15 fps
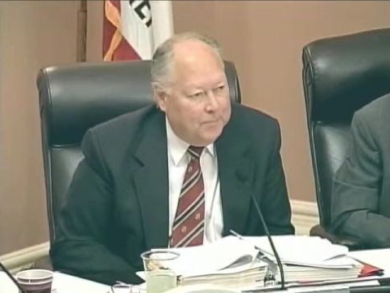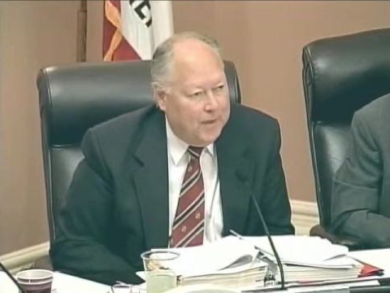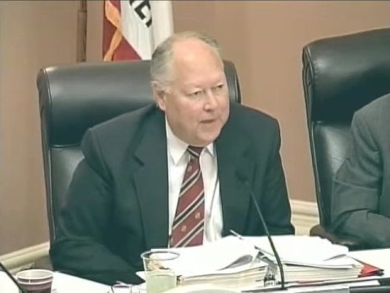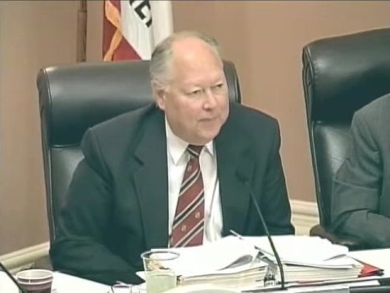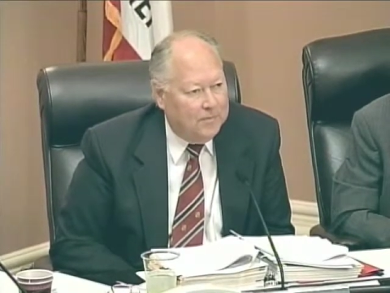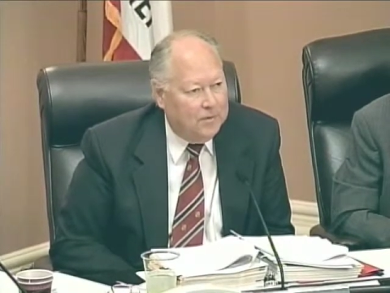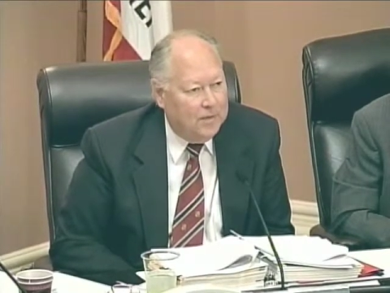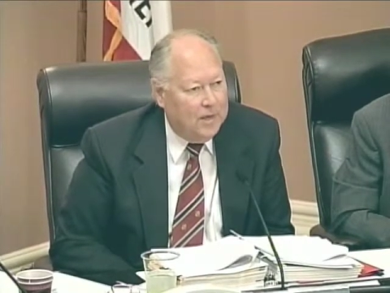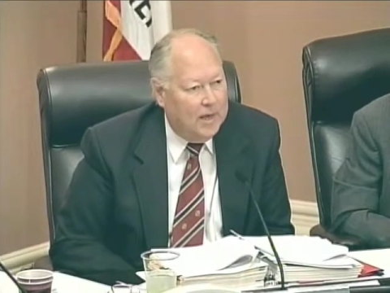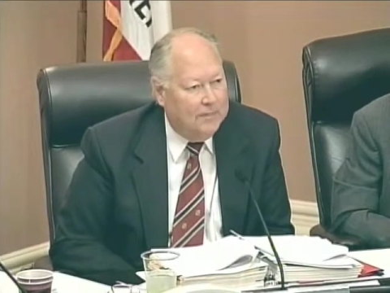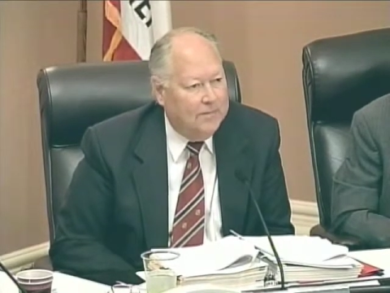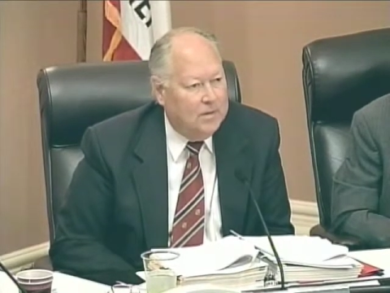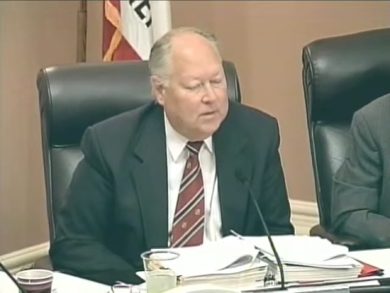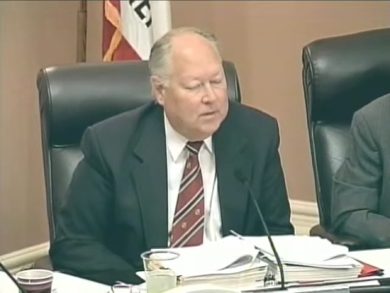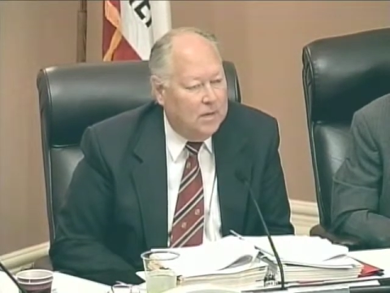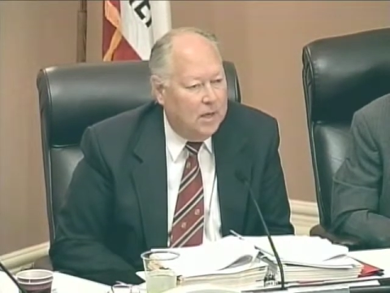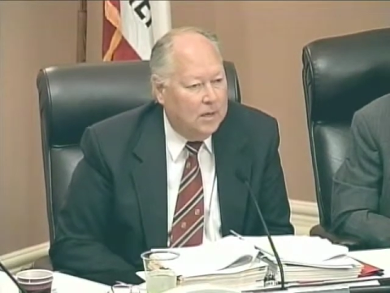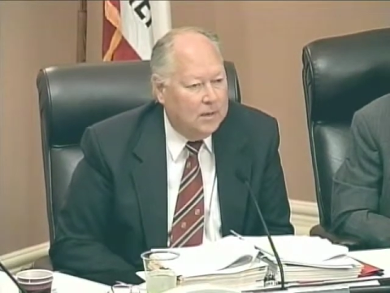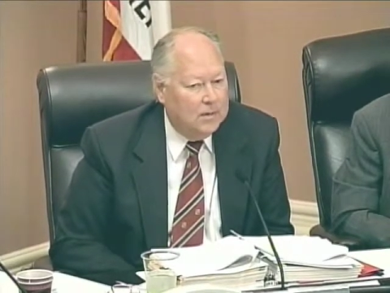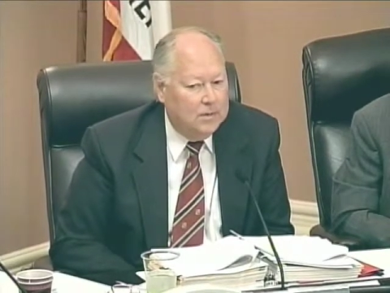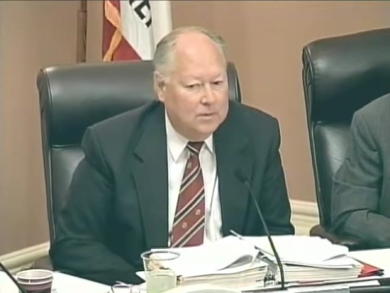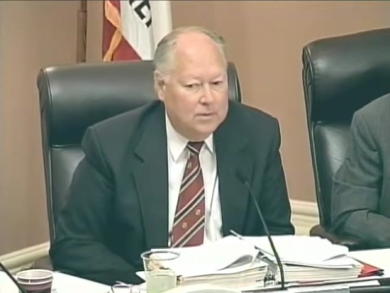after having
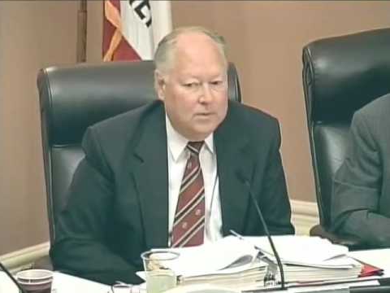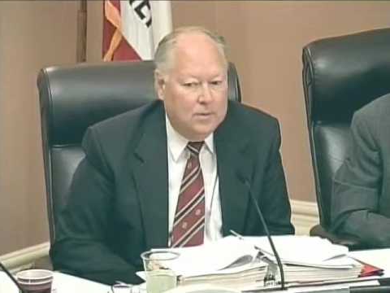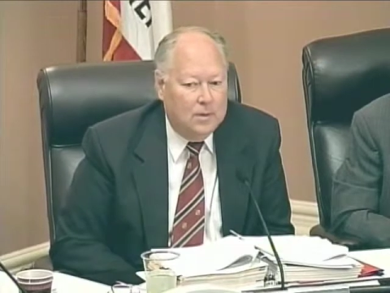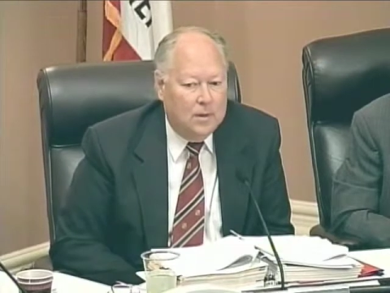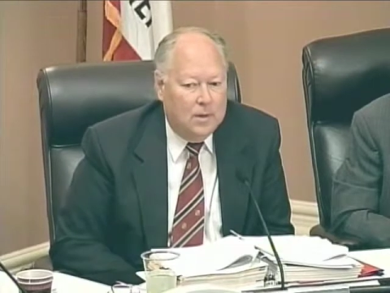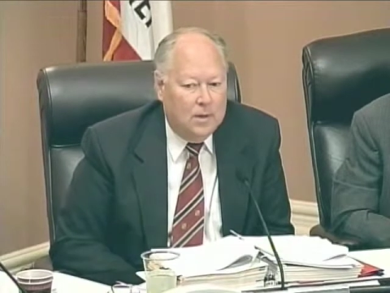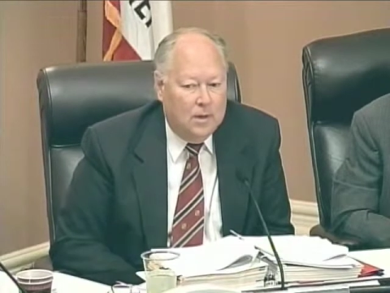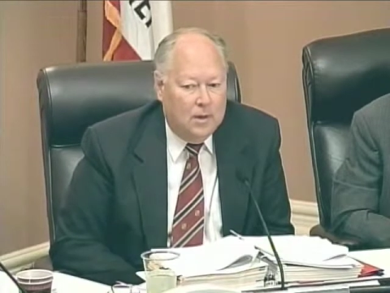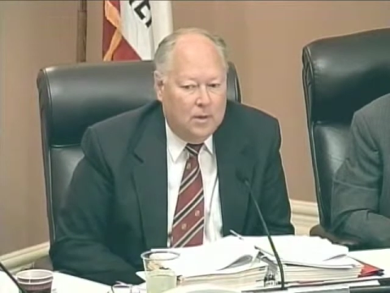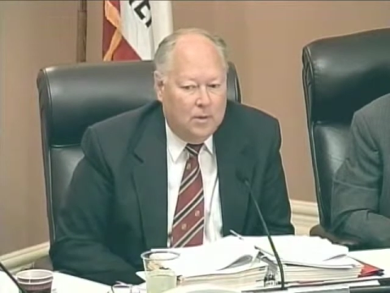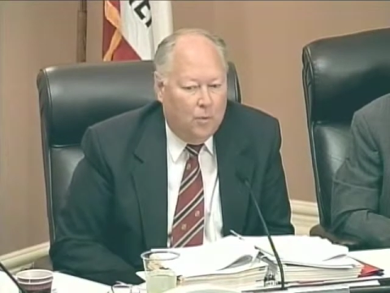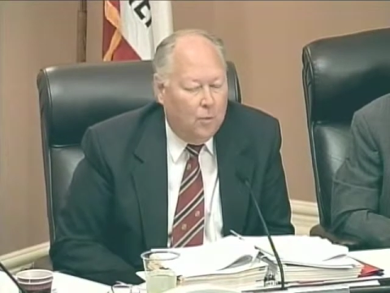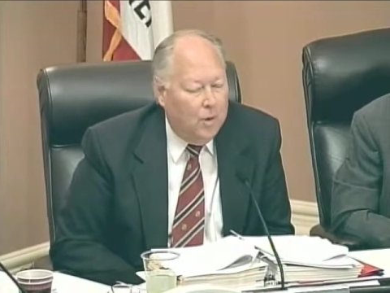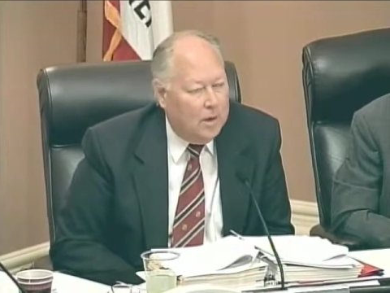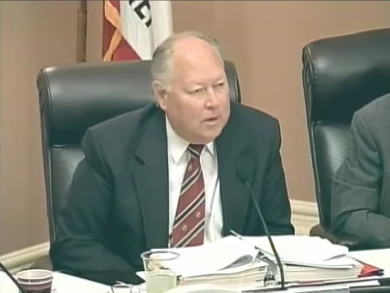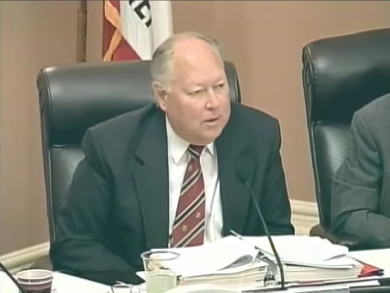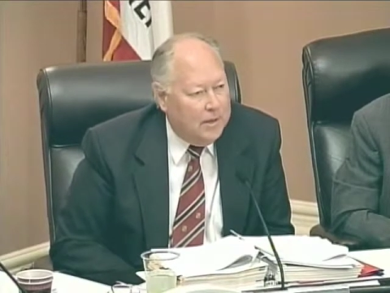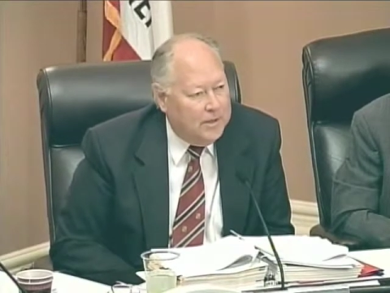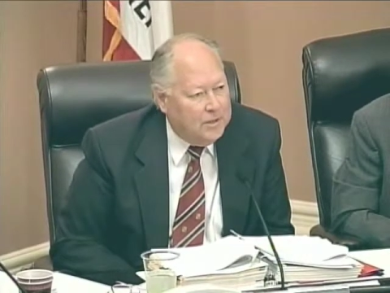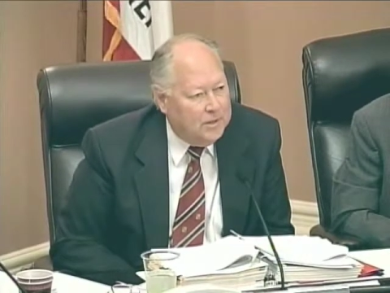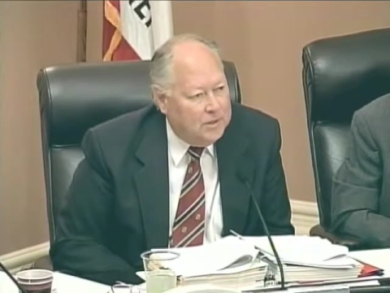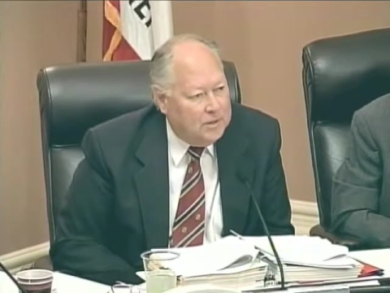talked to the water
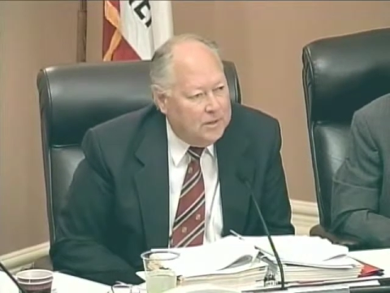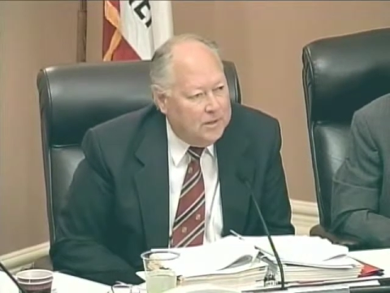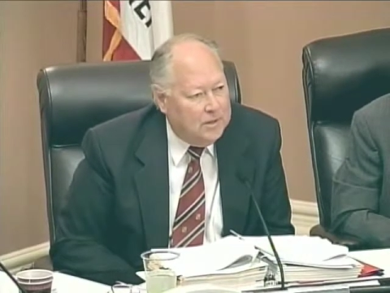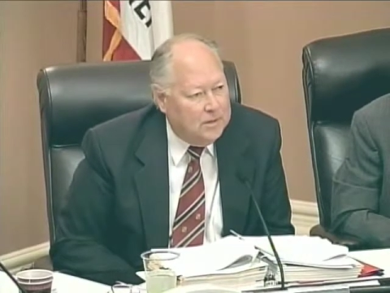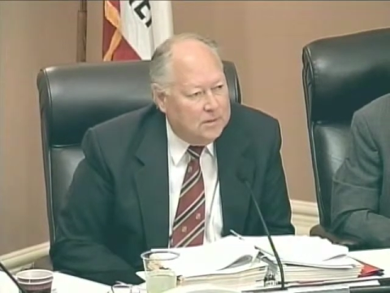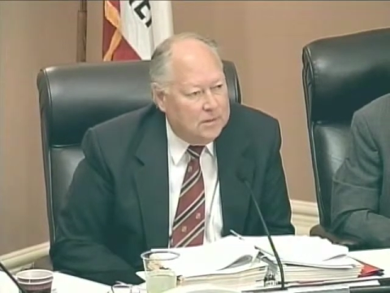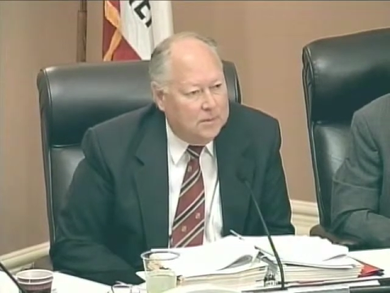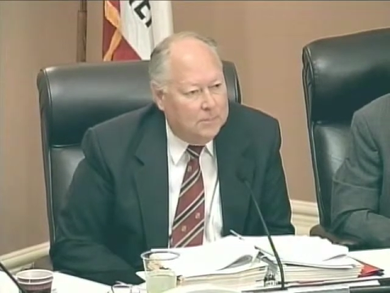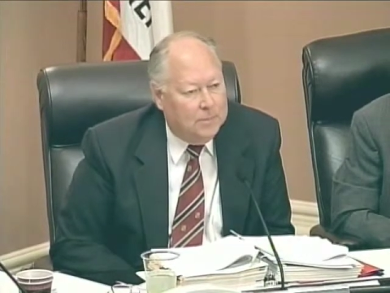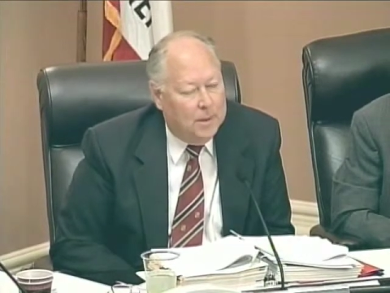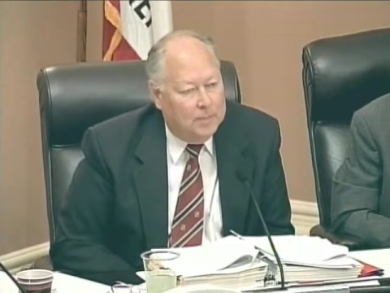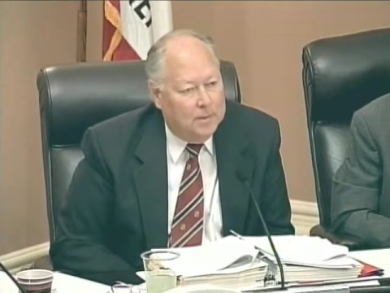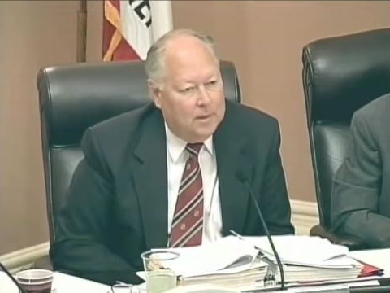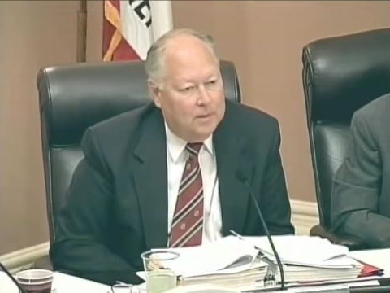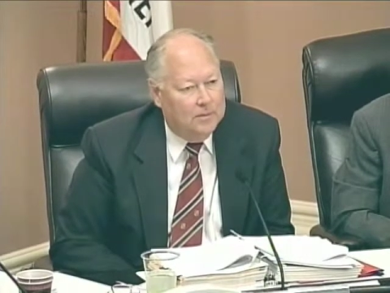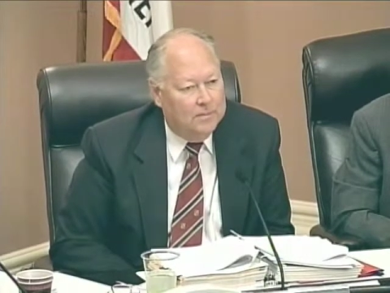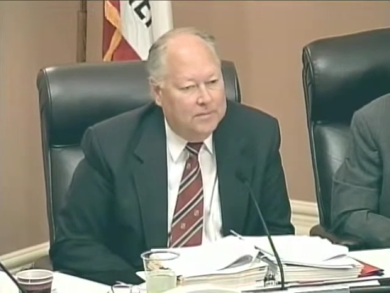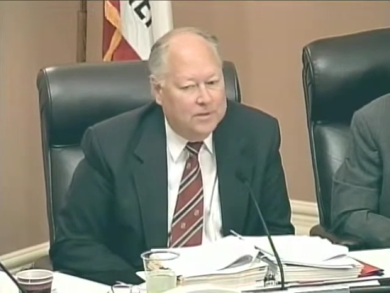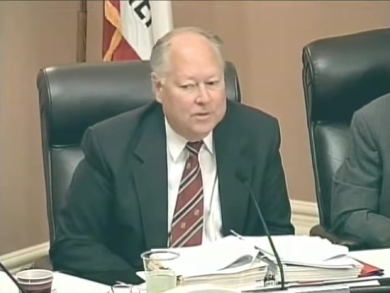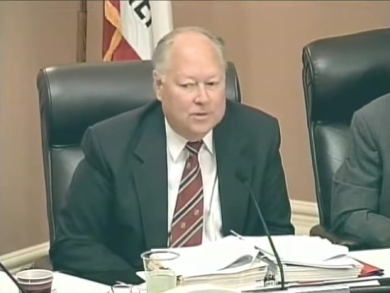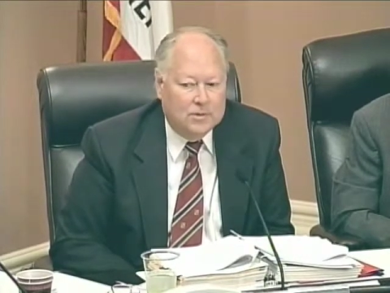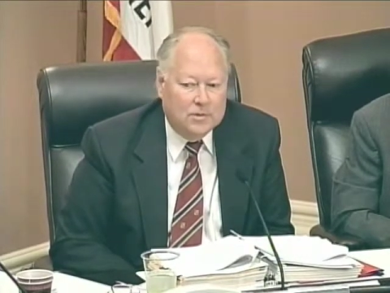agencies, the public
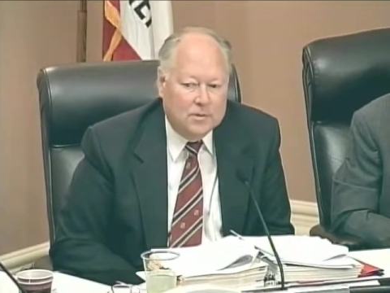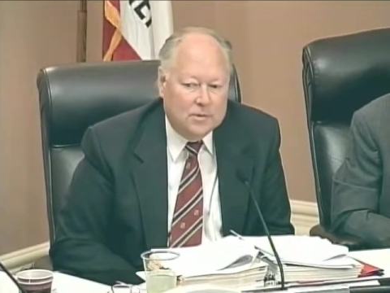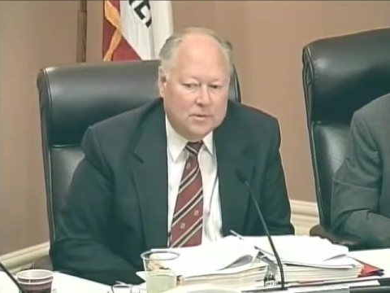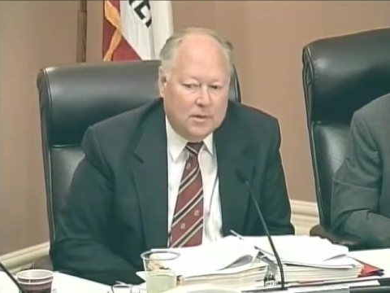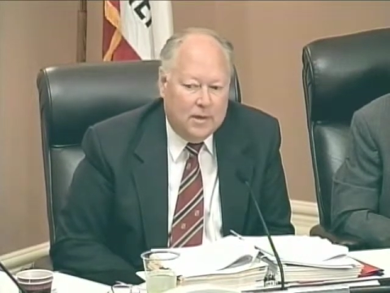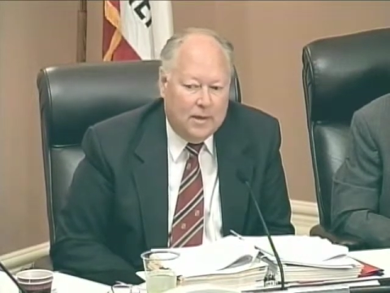officials,